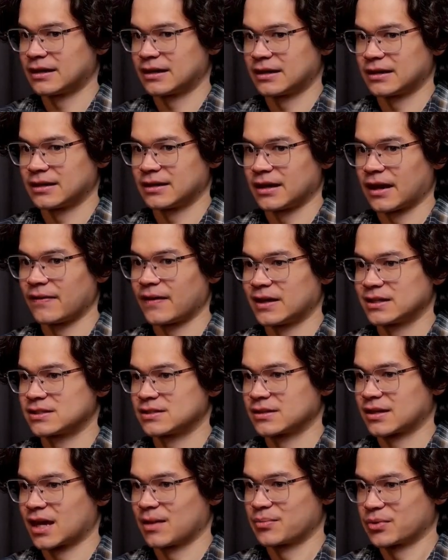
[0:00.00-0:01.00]
and
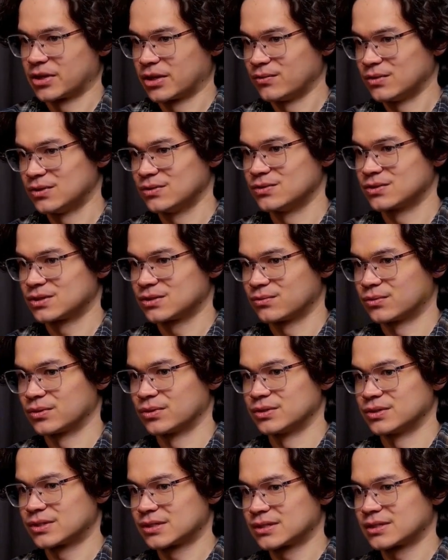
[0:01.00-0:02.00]
that's the capital that we used
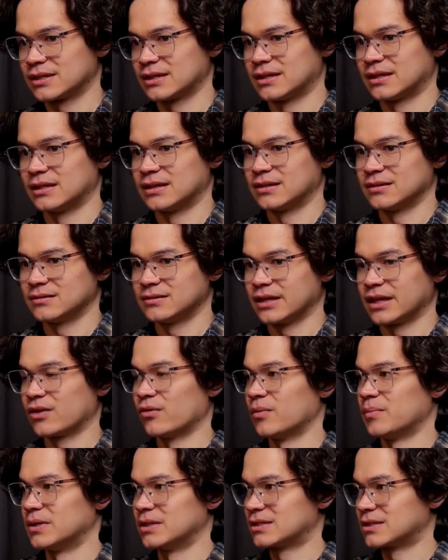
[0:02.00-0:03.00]
towards
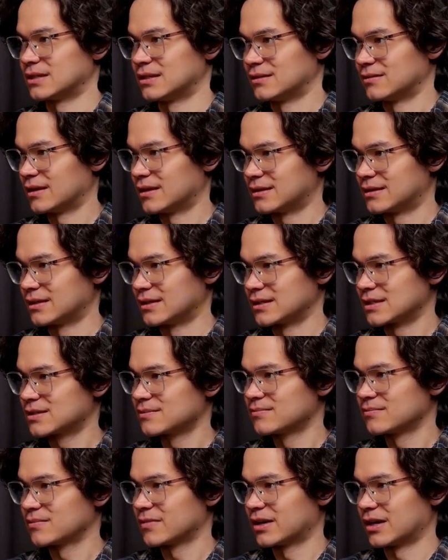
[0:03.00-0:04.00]
equipment and
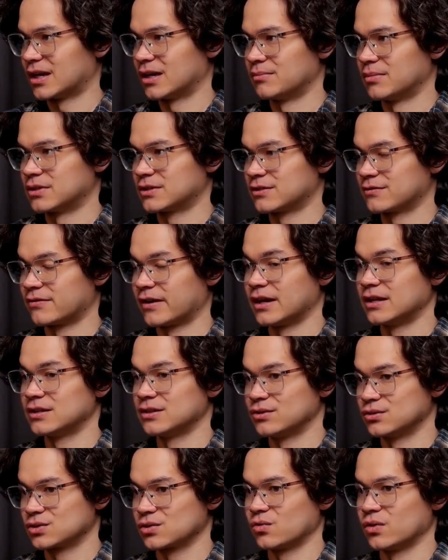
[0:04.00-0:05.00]
things. But to
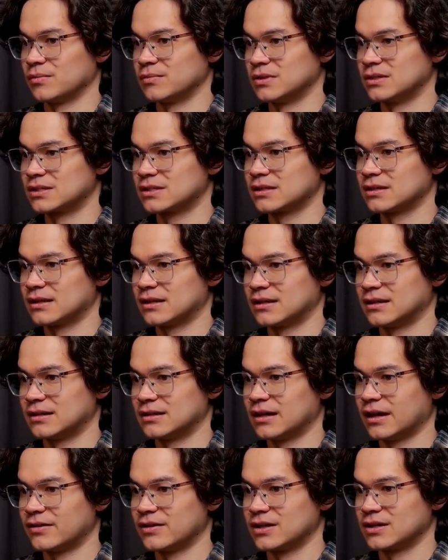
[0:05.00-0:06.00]
find those equipment,
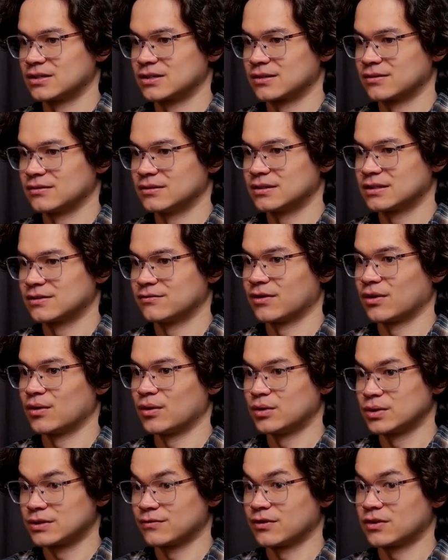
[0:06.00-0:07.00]
I think it
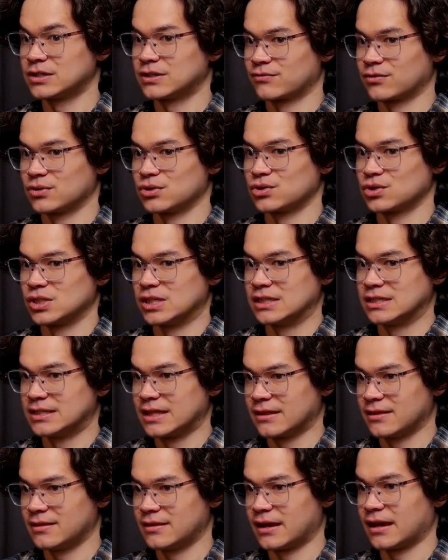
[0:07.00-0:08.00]
was a very different journey
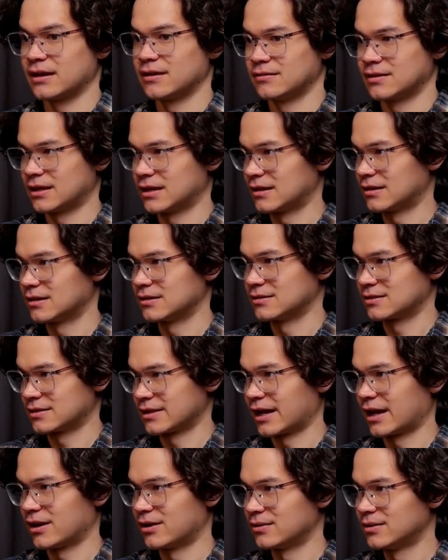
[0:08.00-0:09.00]
then than it
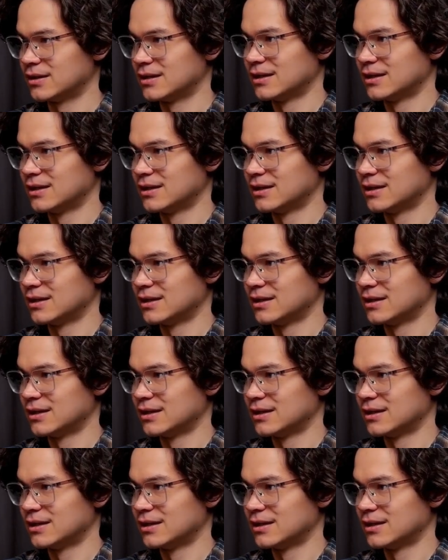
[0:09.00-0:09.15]
is now.